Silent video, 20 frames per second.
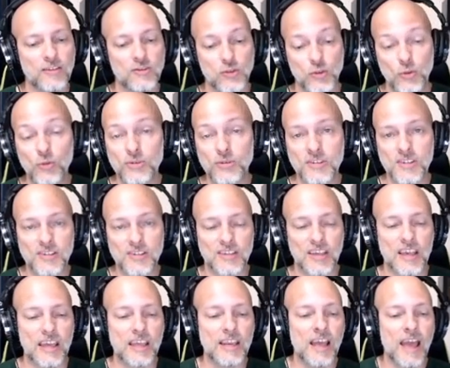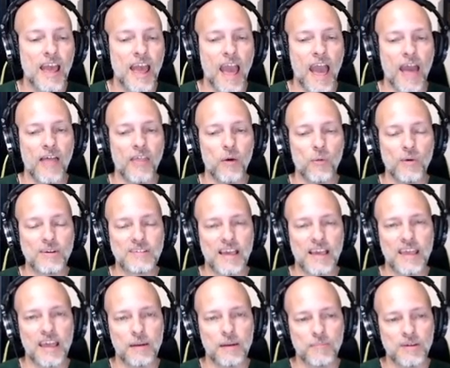to succeed. And then once I
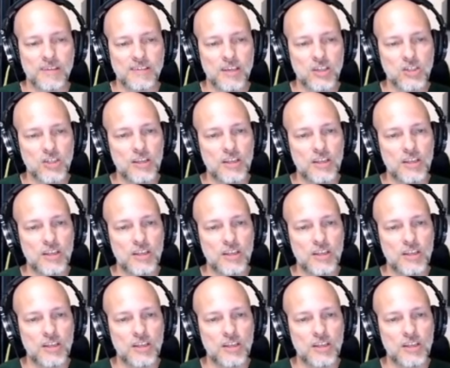get in position,